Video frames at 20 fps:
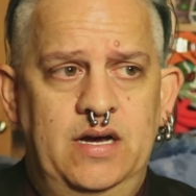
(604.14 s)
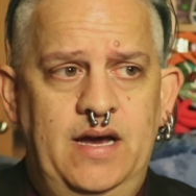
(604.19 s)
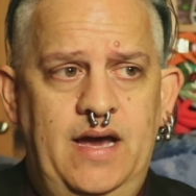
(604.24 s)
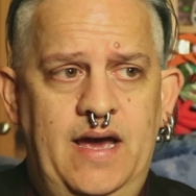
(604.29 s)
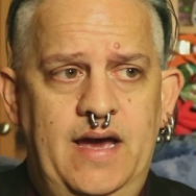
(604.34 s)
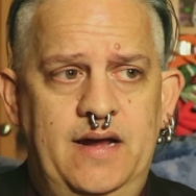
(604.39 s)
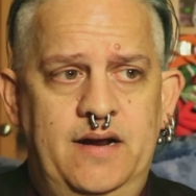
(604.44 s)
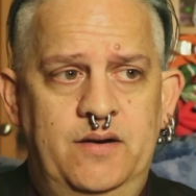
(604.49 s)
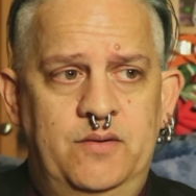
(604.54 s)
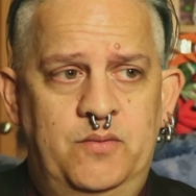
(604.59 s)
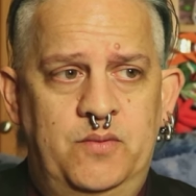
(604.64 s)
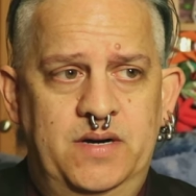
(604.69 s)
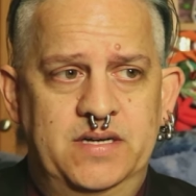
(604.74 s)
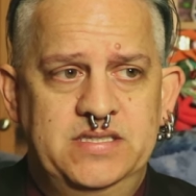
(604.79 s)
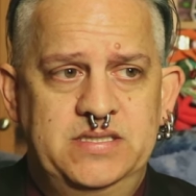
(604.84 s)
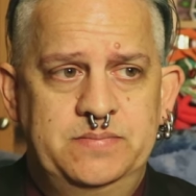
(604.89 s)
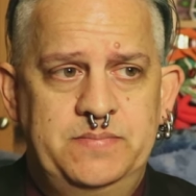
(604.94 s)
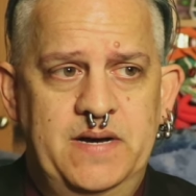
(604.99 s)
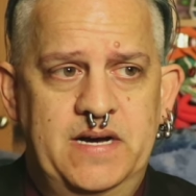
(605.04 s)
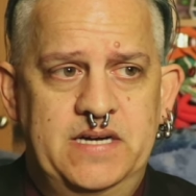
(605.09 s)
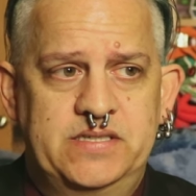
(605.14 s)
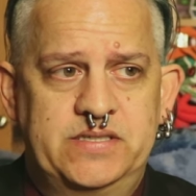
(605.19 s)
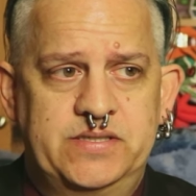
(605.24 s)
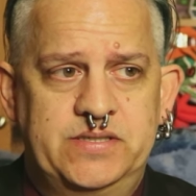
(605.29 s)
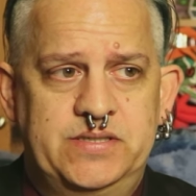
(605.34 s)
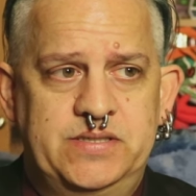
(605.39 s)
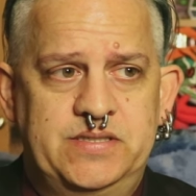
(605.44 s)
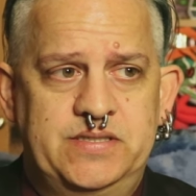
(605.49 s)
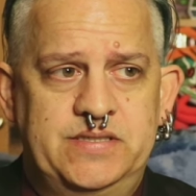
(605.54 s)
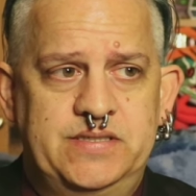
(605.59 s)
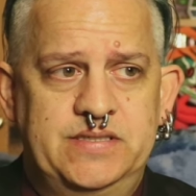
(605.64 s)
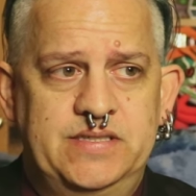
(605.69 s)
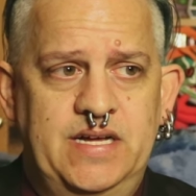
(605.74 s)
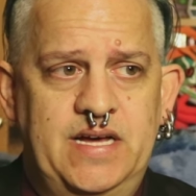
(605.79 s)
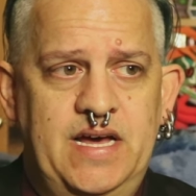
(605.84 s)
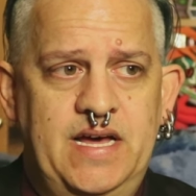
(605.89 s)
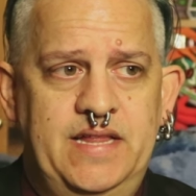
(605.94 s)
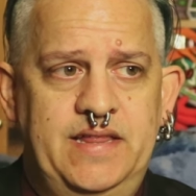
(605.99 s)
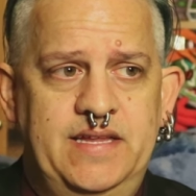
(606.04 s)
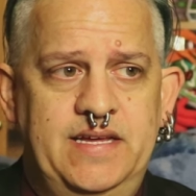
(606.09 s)
and it was special,
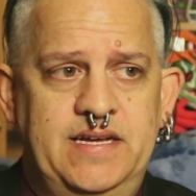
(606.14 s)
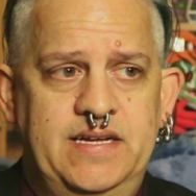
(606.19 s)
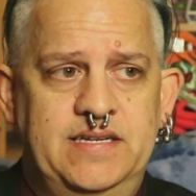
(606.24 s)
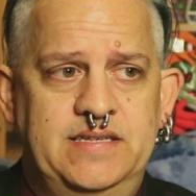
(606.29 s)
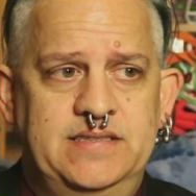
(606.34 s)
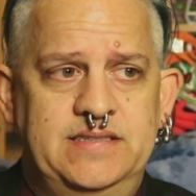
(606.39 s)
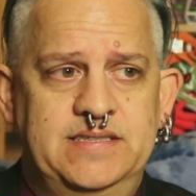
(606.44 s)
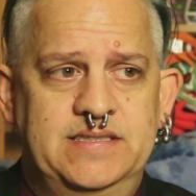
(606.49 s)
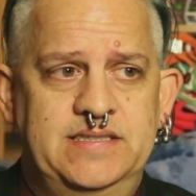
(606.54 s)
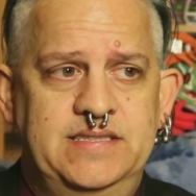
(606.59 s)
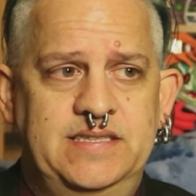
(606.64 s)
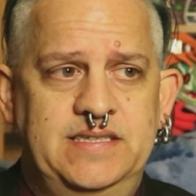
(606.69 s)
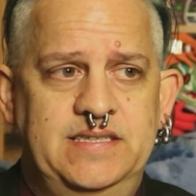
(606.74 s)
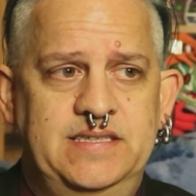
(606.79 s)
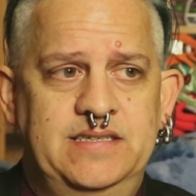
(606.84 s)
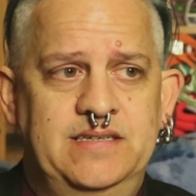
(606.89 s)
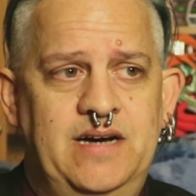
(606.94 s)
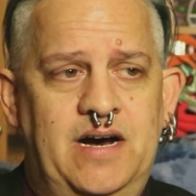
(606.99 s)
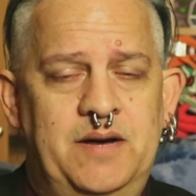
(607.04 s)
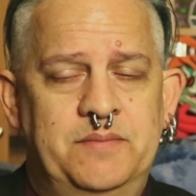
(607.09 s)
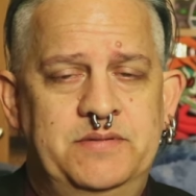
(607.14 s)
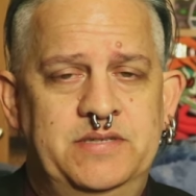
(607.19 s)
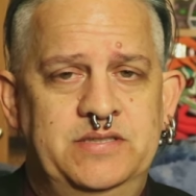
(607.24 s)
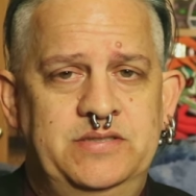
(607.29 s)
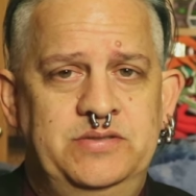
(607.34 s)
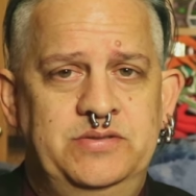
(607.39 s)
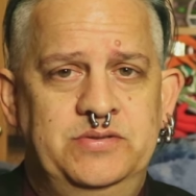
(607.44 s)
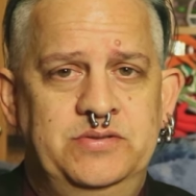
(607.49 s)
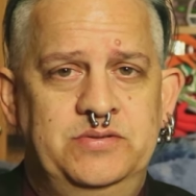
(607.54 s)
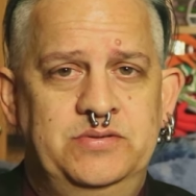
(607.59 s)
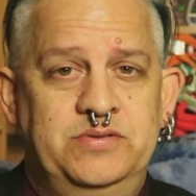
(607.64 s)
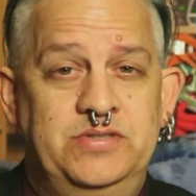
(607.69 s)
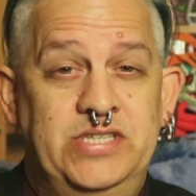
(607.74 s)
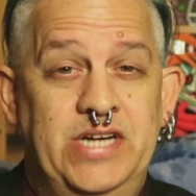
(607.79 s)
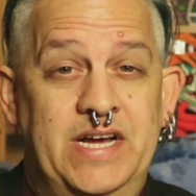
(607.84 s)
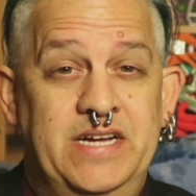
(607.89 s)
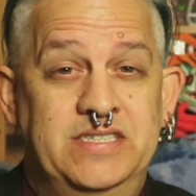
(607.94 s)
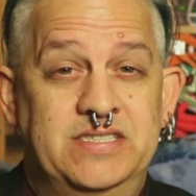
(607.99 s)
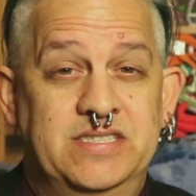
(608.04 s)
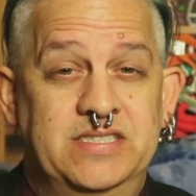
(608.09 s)
and then Disney opted to
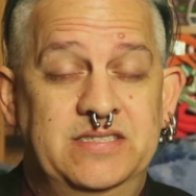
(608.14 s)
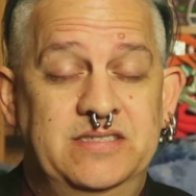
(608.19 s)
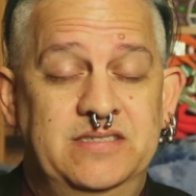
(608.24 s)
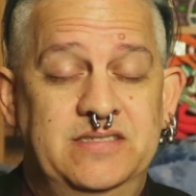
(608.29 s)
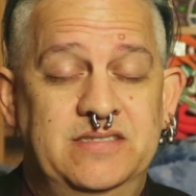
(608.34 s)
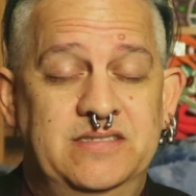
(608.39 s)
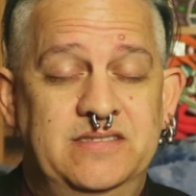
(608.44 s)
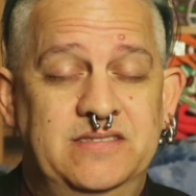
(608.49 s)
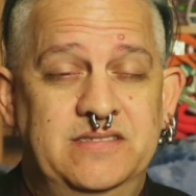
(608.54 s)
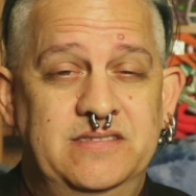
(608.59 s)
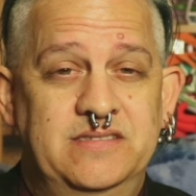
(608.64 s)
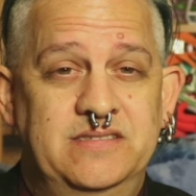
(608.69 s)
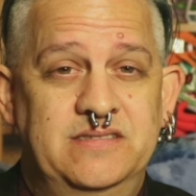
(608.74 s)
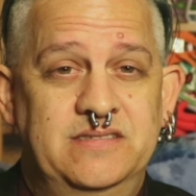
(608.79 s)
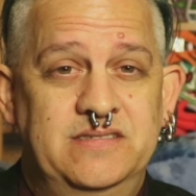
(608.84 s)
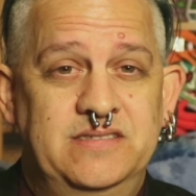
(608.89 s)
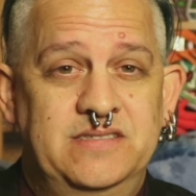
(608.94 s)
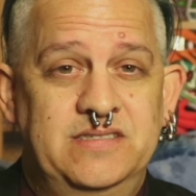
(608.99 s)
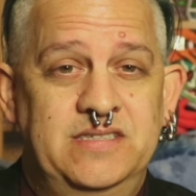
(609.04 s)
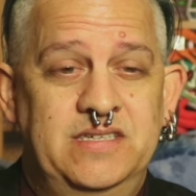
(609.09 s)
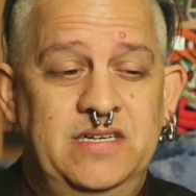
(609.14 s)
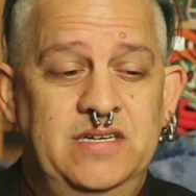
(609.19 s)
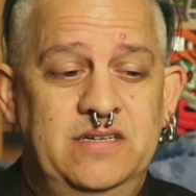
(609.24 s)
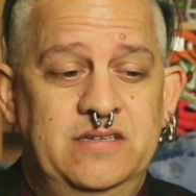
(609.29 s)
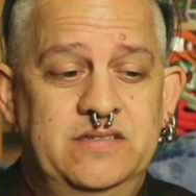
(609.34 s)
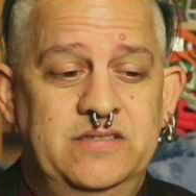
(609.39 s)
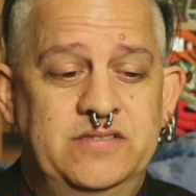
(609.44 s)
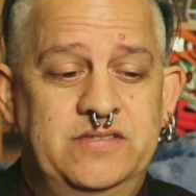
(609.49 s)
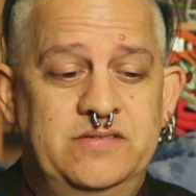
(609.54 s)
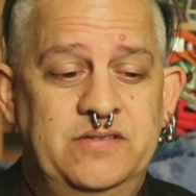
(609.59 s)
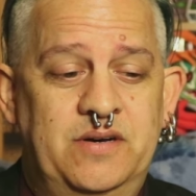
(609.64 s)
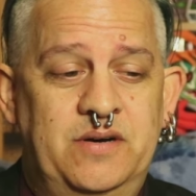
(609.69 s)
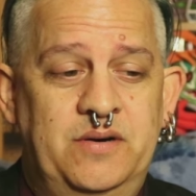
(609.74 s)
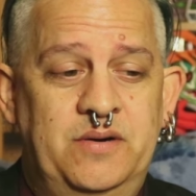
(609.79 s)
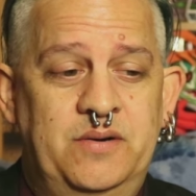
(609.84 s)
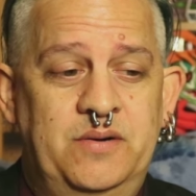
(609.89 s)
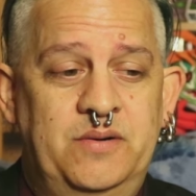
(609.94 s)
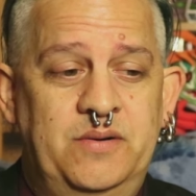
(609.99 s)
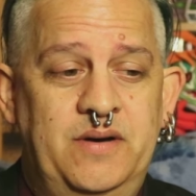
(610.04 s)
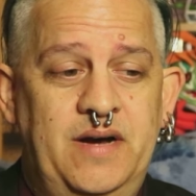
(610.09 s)
change it.
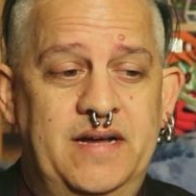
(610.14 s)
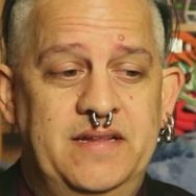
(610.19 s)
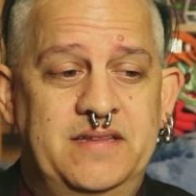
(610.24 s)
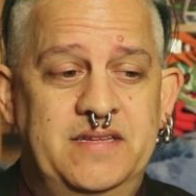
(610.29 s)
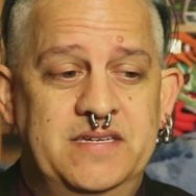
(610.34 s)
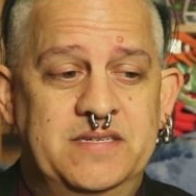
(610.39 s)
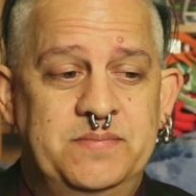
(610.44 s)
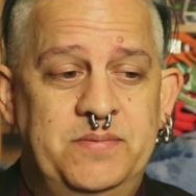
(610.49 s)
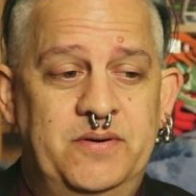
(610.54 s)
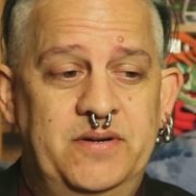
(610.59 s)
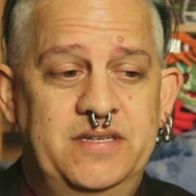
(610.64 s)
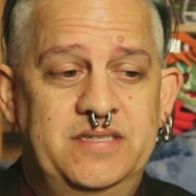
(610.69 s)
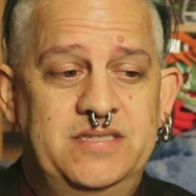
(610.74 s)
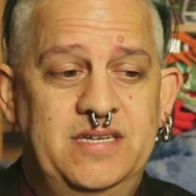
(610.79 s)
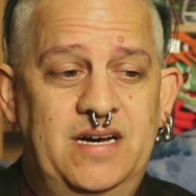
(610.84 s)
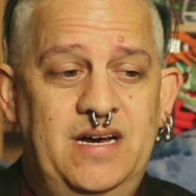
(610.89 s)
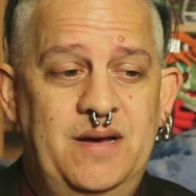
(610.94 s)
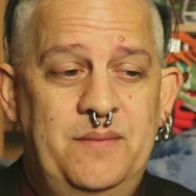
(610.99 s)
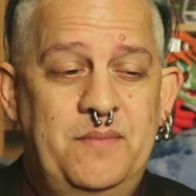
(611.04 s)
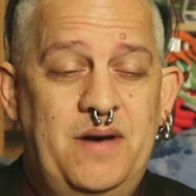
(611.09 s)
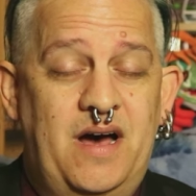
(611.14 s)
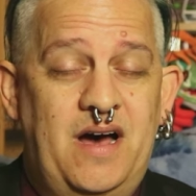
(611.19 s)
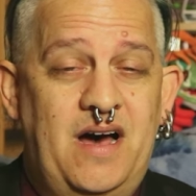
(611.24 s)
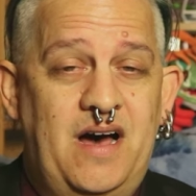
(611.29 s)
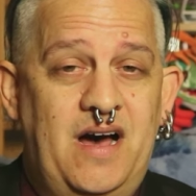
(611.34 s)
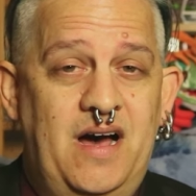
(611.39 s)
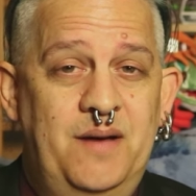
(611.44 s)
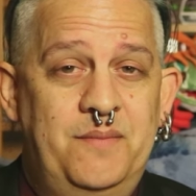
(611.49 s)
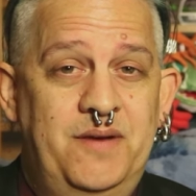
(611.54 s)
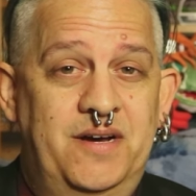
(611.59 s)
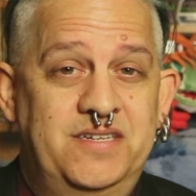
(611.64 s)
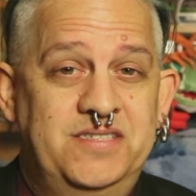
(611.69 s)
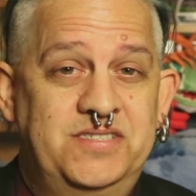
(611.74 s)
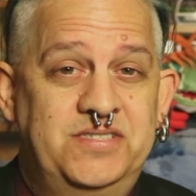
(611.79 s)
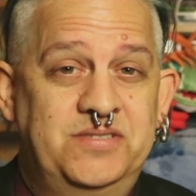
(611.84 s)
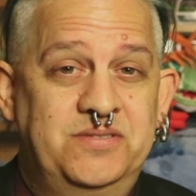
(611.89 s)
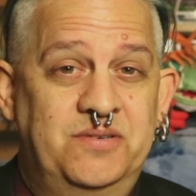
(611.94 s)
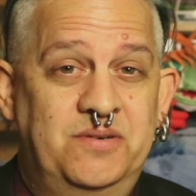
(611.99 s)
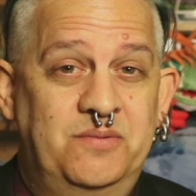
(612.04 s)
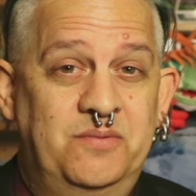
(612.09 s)
So at this point in time, I'm not
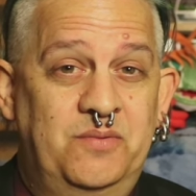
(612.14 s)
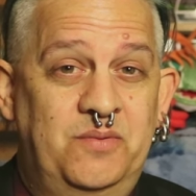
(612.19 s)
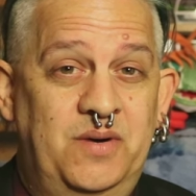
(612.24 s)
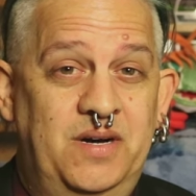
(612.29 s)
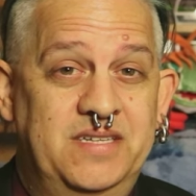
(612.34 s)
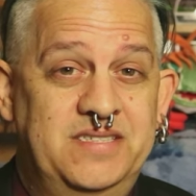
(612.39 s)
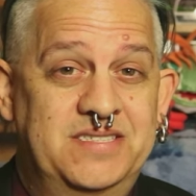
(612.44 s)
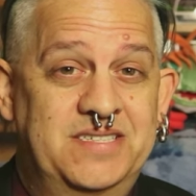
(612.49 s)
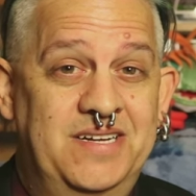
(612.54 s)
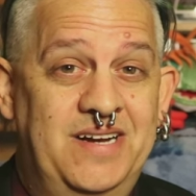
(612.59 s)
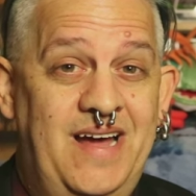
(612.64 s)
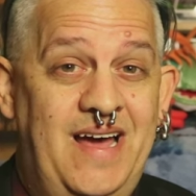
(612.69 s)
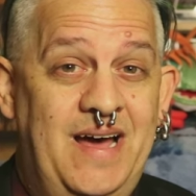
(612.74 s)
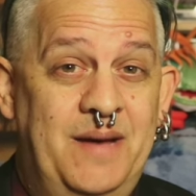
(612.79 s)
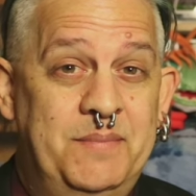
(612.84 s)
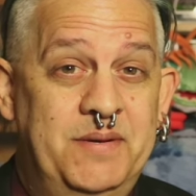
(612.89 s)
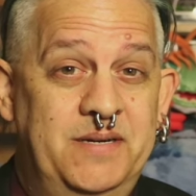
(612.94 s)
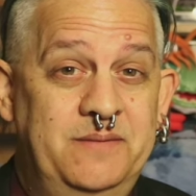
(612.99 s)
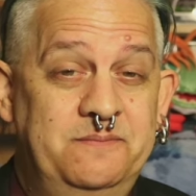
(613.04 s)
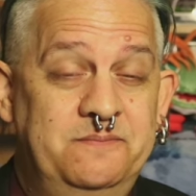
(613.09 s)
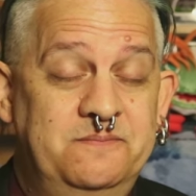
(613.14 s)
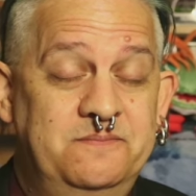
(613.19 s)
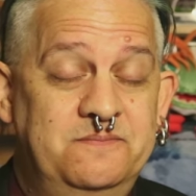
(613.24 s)
sure what's going to happen,